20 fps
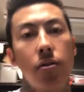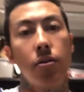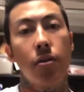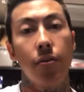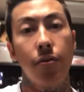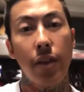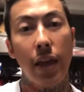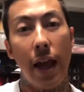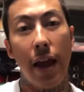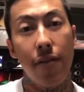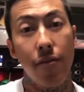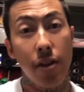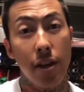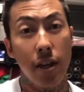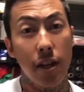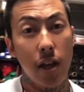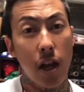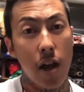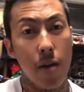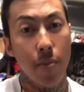So if you have
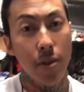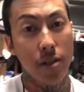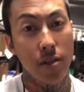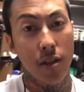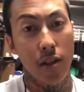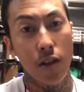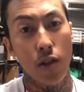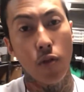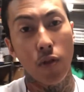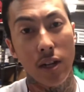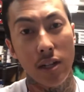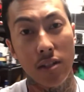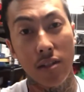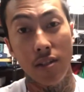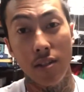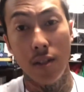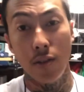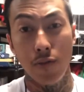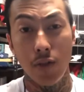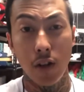any comments, any
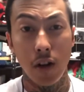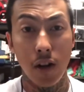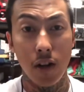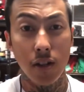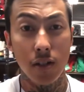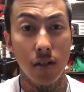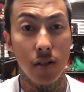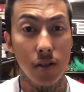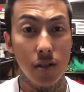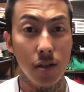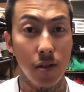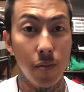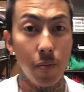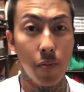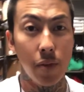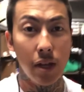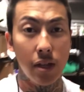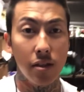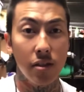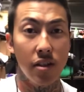questions in regards to
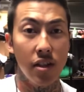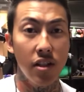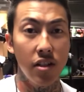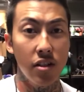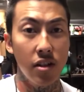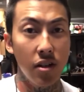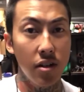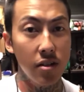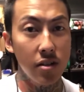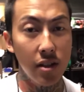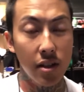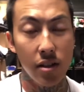making t-shirts,